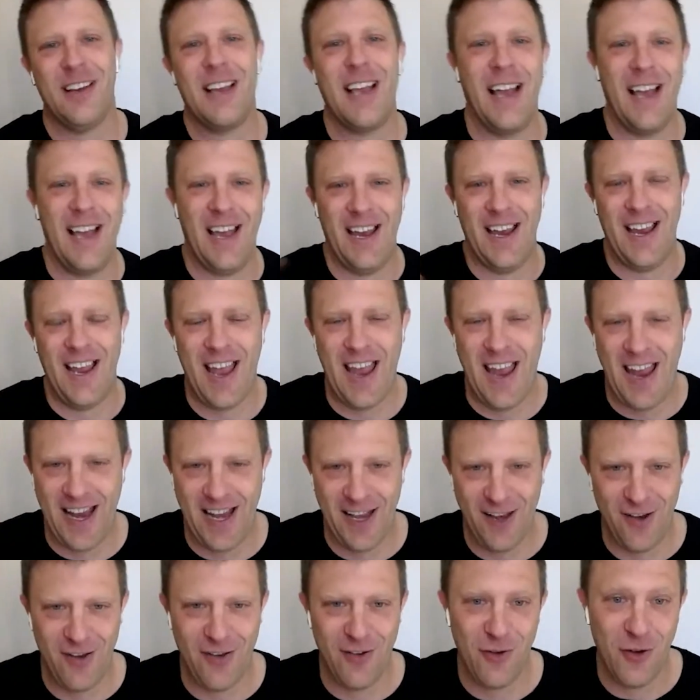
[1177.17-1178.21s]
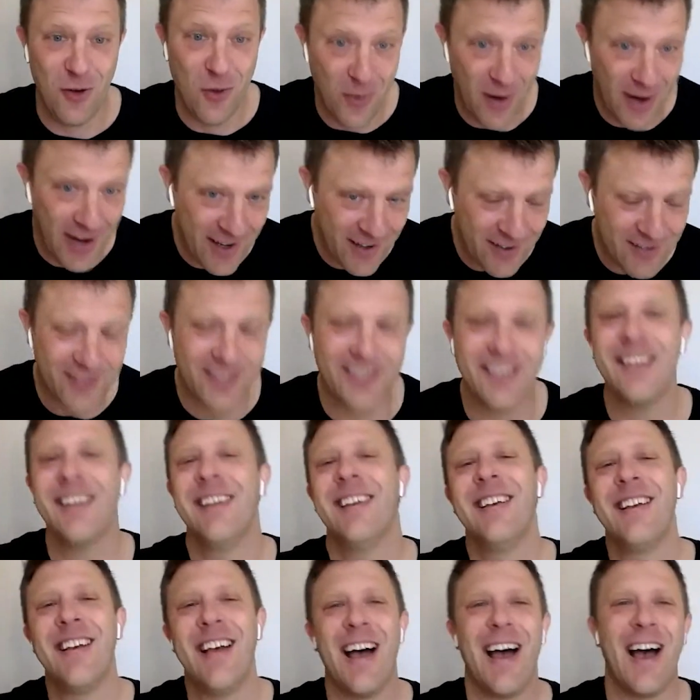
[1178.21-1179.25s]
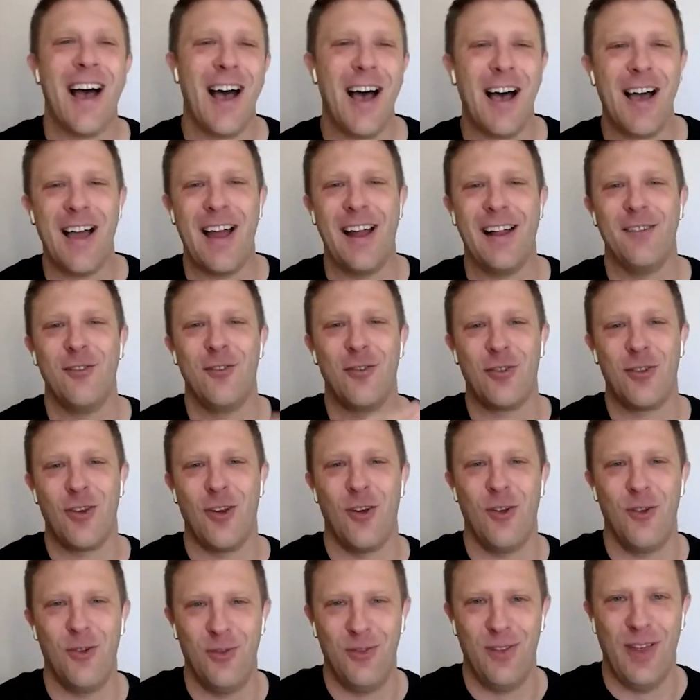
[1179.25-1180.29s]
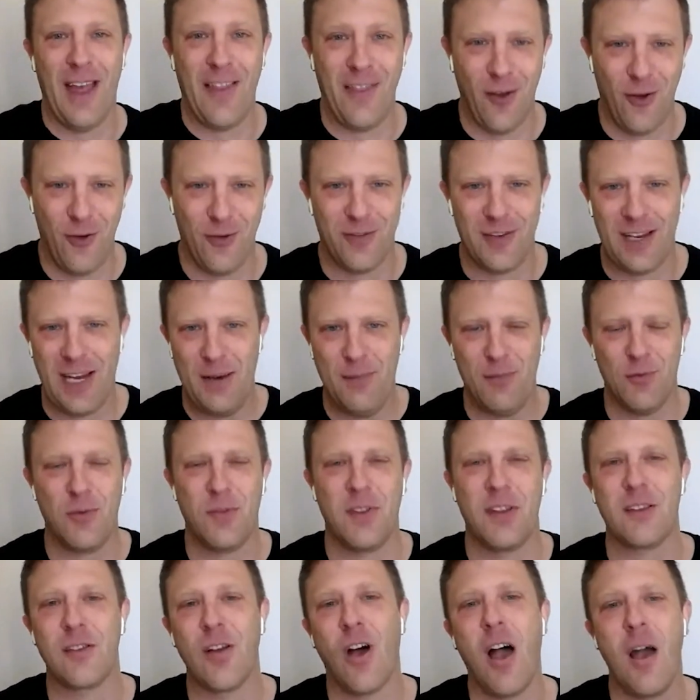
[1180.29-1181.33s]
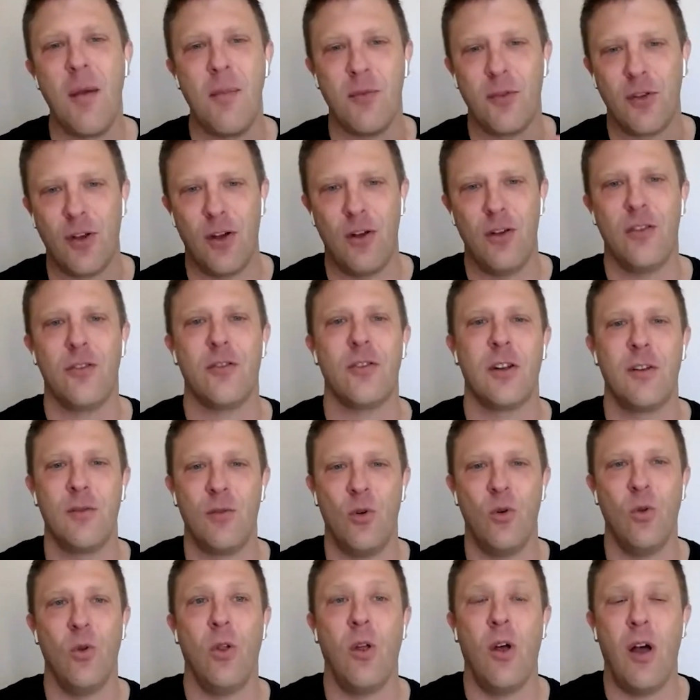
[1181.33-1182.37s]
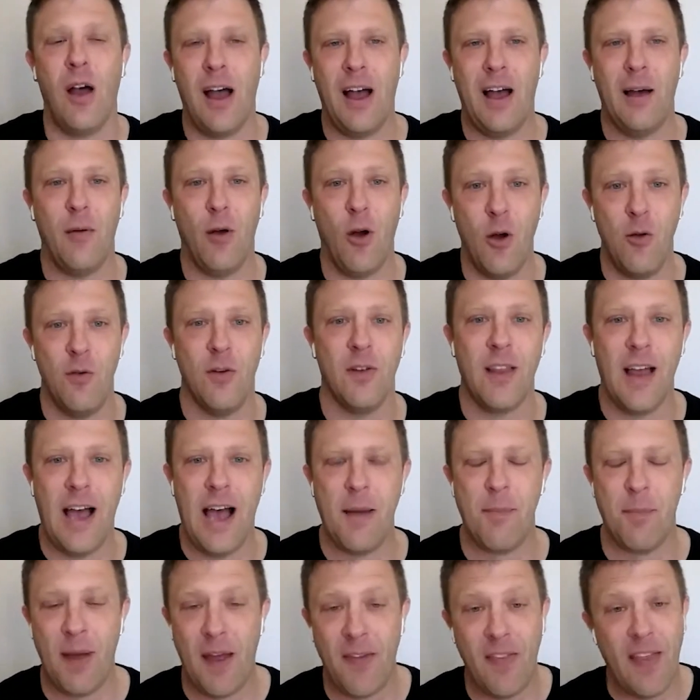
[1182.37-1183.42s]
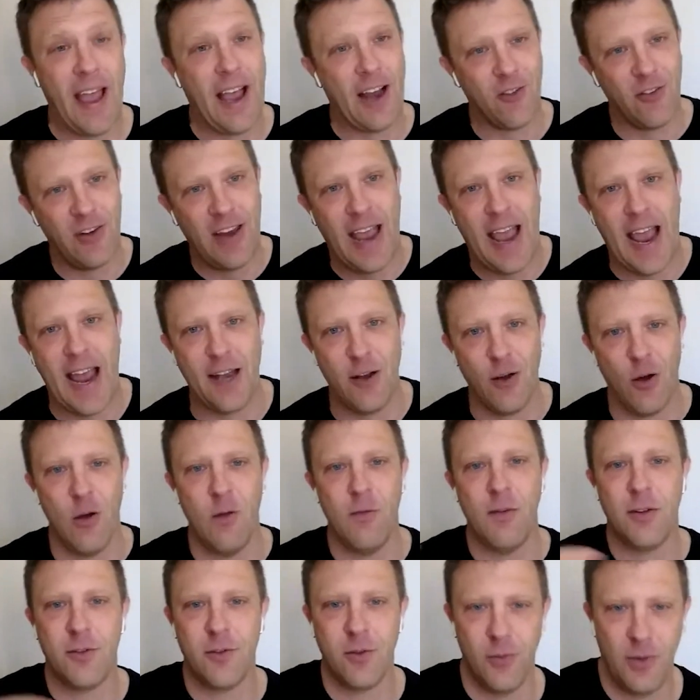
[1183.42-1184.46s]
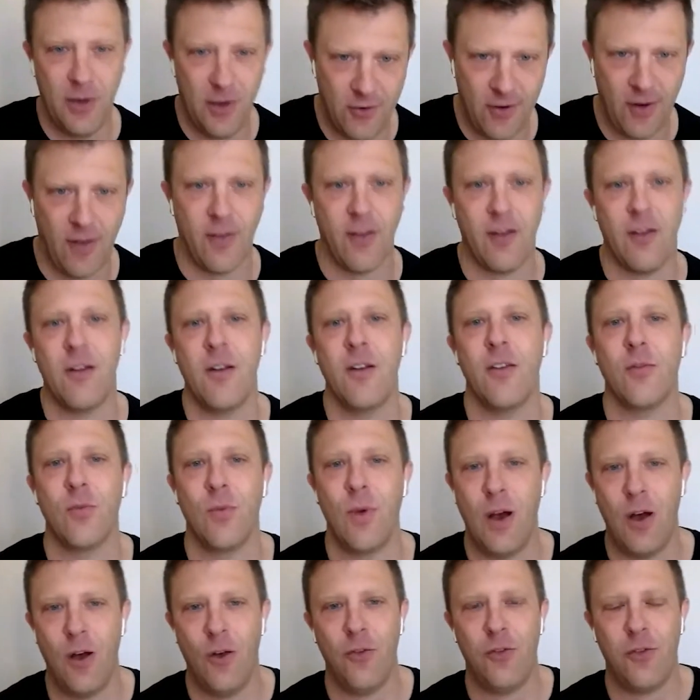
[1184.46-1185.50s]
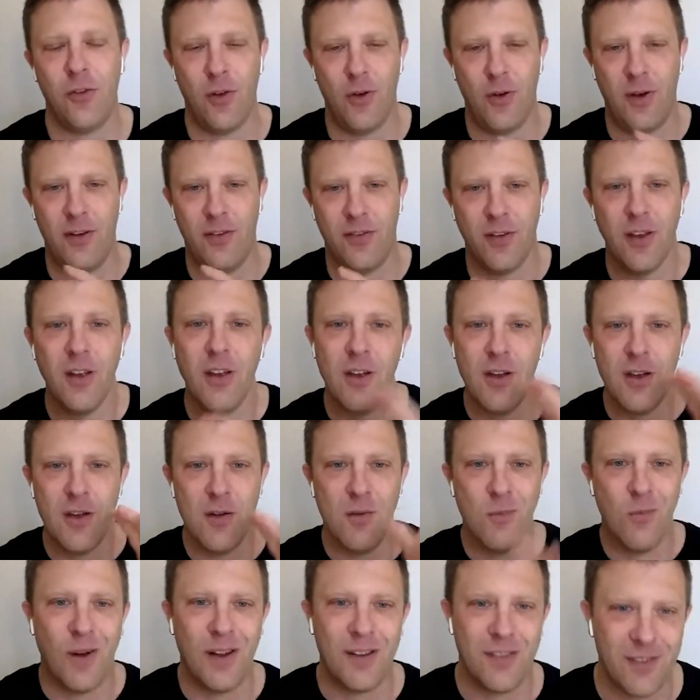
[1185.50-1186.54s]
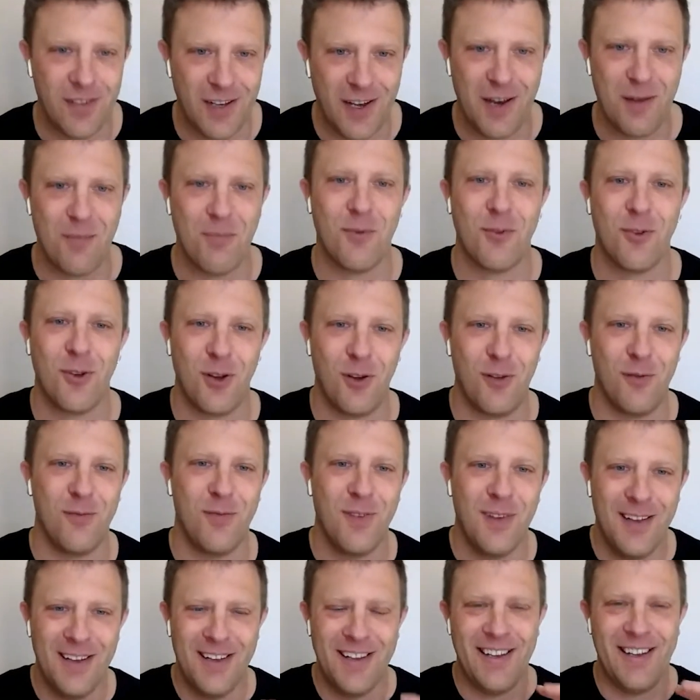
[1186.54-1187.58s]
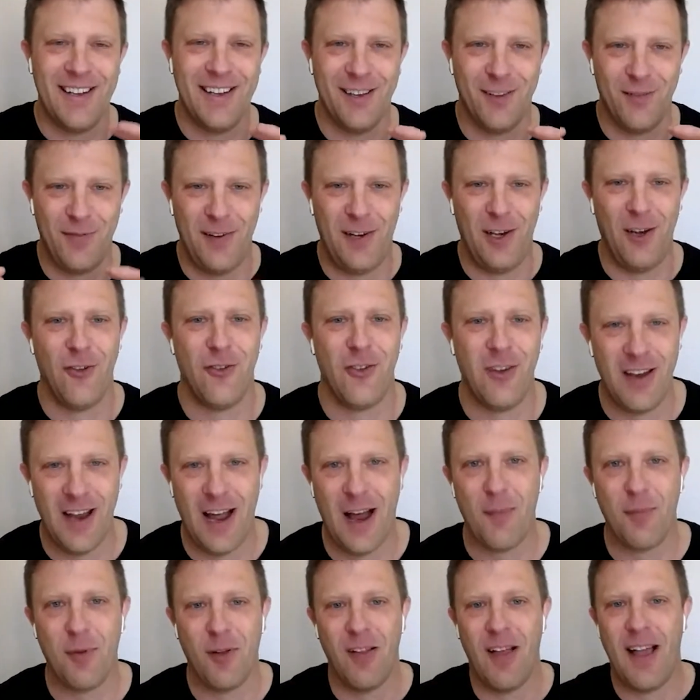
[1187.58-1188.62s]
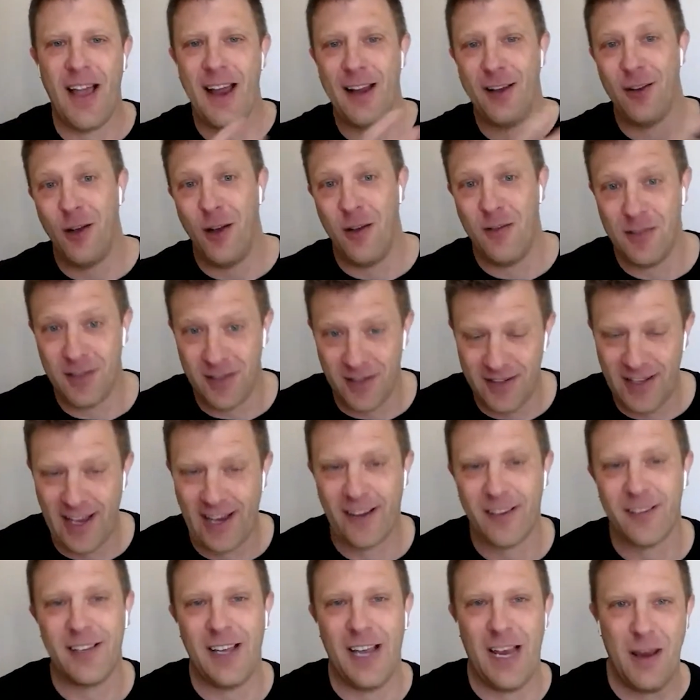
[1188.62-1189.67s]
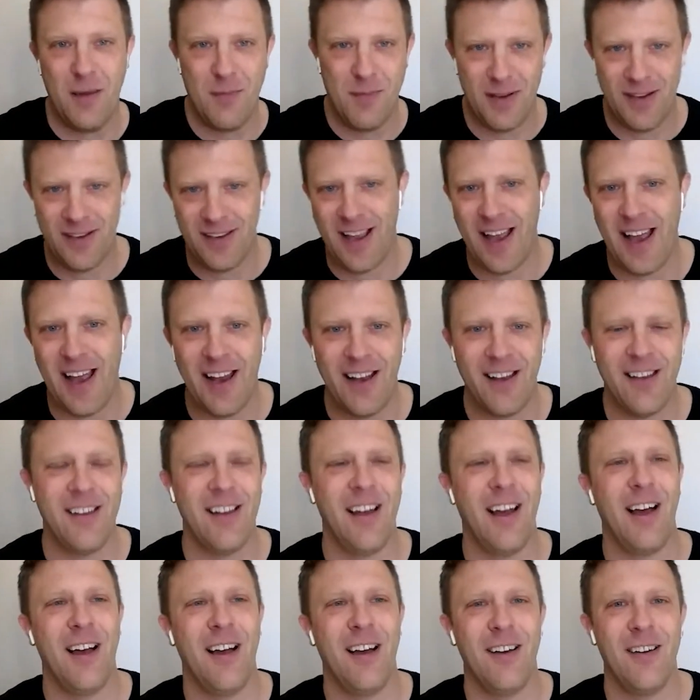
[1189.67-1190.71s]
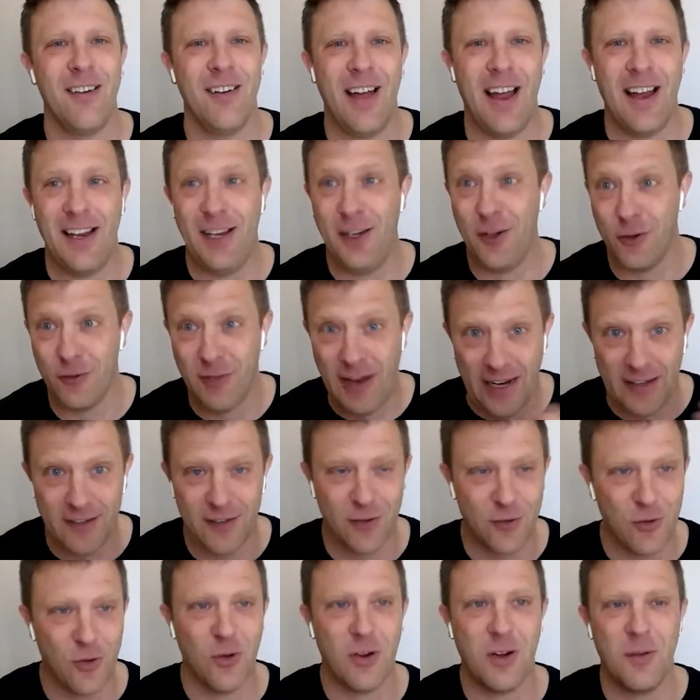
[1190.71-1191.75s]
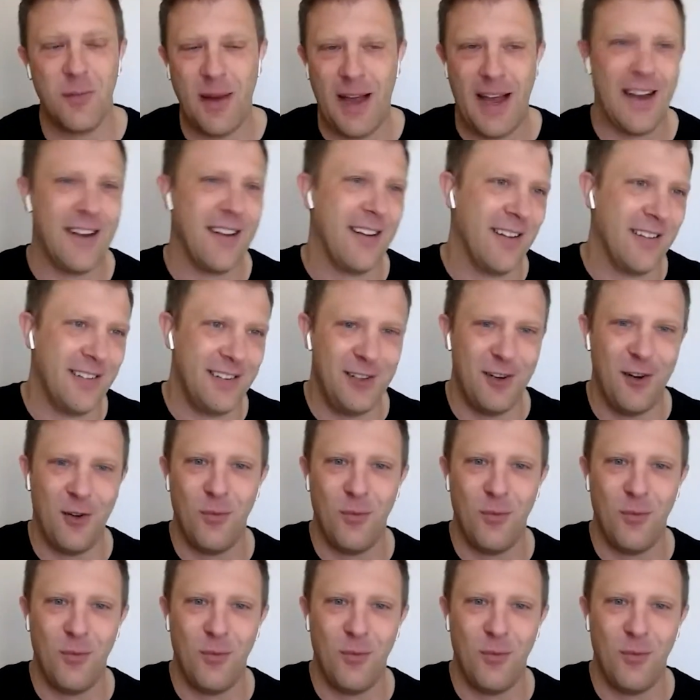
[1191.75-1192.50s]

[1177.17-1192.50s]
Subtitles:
UK, and US. And those teams with the time zone sort of all overlap, and they actually hand over to each other as well. So as one team sort of is finishing up, they'll hand over to the next team and interact and talk about